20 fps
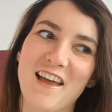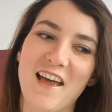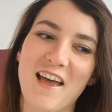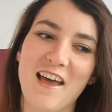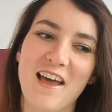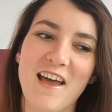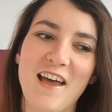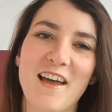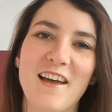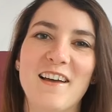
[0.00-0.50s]

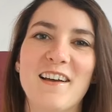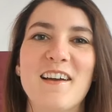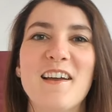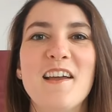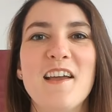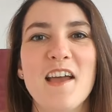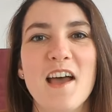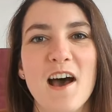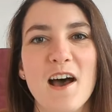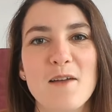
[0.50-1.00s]

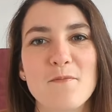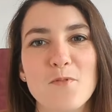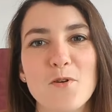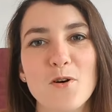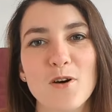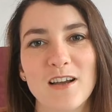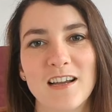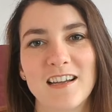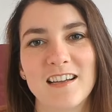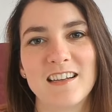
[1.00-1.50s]

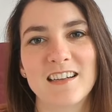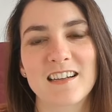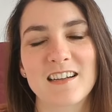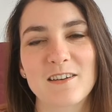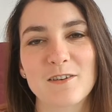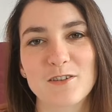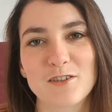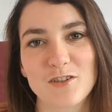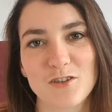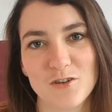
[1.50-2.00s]
a
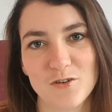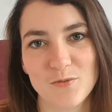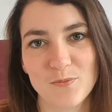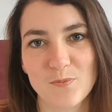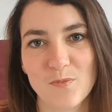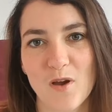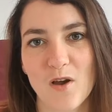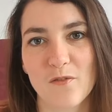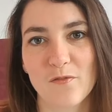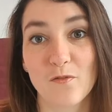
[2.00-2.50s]

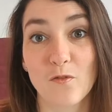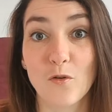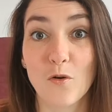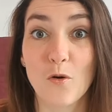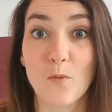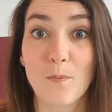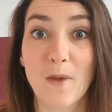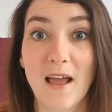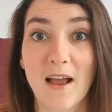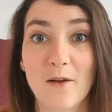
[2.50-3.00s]
costume
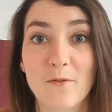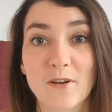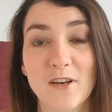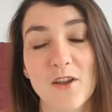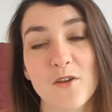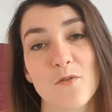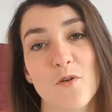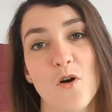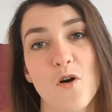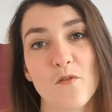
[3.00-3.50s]
for Black
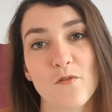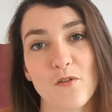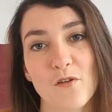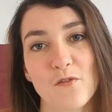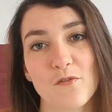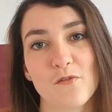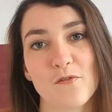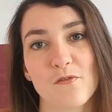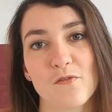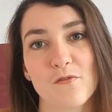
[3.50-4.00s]
Widow off
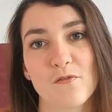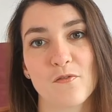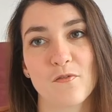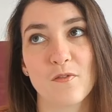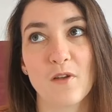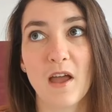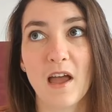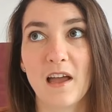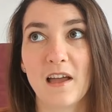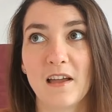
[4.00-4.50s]
of
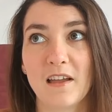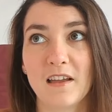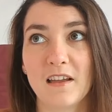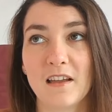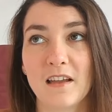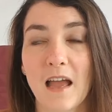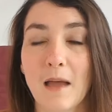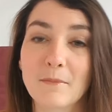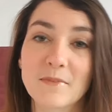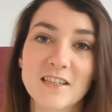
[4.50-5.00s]

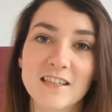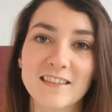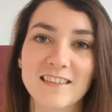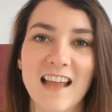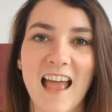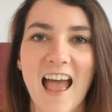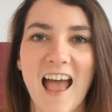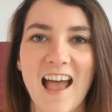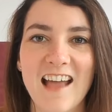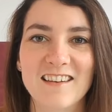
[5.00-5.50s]
Amazon,
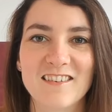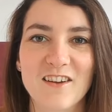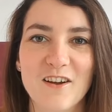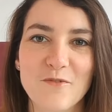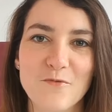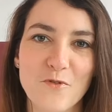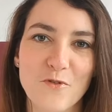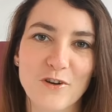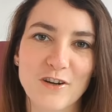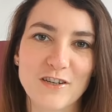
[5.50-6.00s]
and I
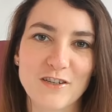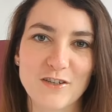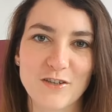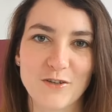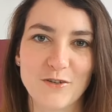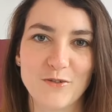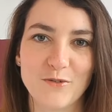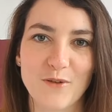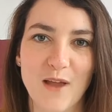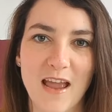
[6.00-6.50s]
wore it
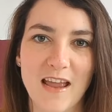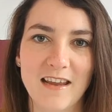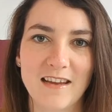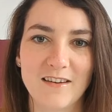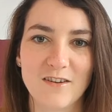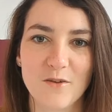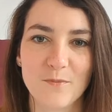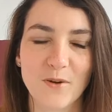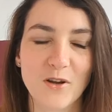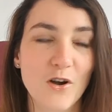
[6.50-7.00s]
to a
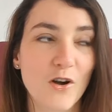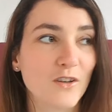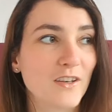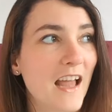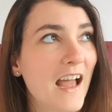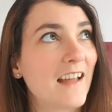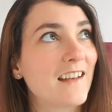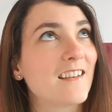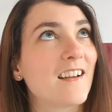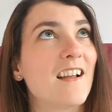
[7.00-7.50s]
Comic-Con,
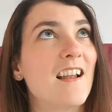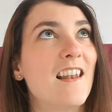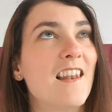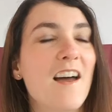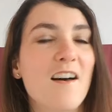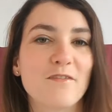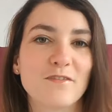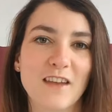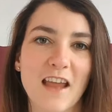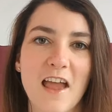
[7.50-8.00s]
and I
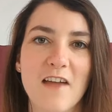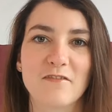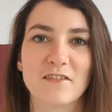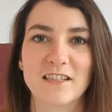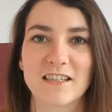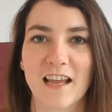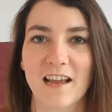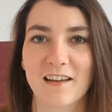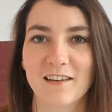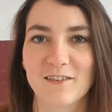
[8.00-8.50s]
loved every
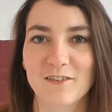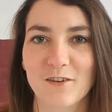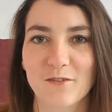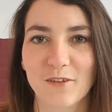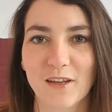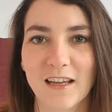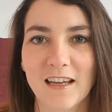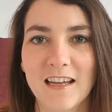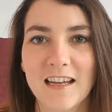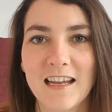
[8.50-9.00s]
second of
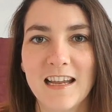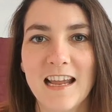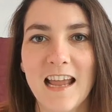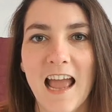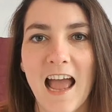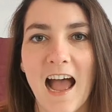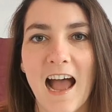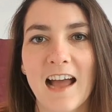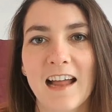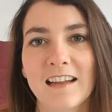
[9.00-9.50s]
it.
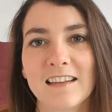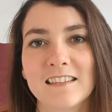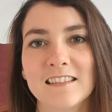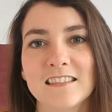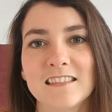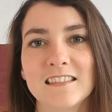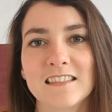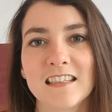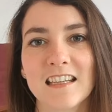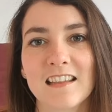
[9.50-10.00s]

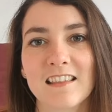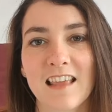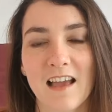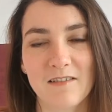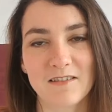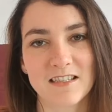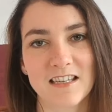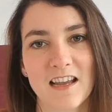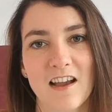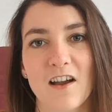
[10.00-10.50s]
And that
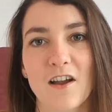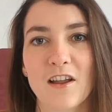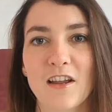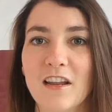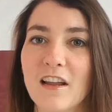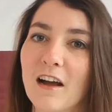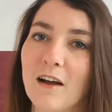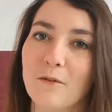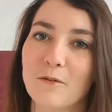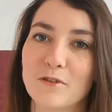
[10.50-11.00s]
was it.
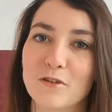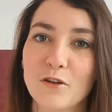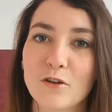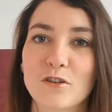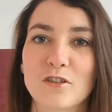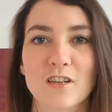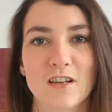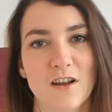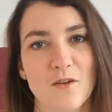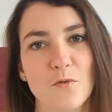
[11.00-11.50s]
I was
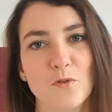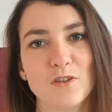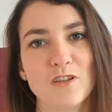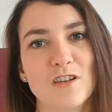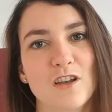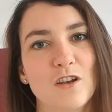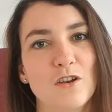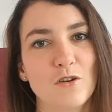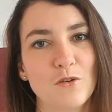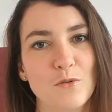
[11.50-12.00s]
hooked and I wanted
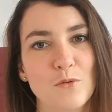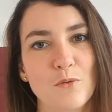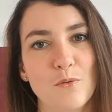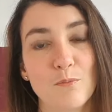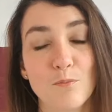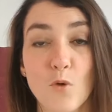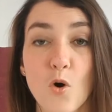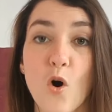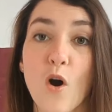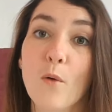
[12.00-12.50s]
to do
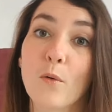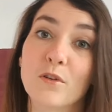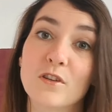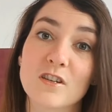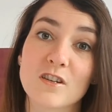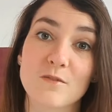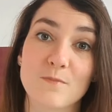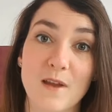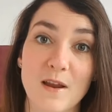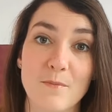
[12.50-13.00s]
more. I wanted
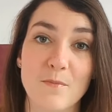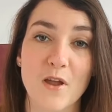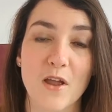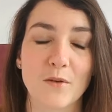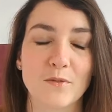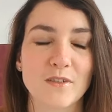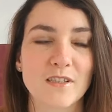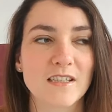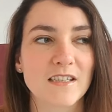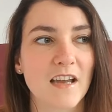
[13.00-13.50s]
to make my
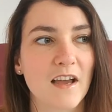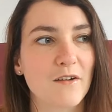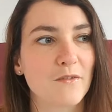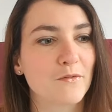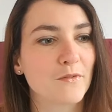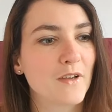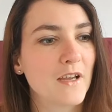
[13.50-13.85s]
own stuff.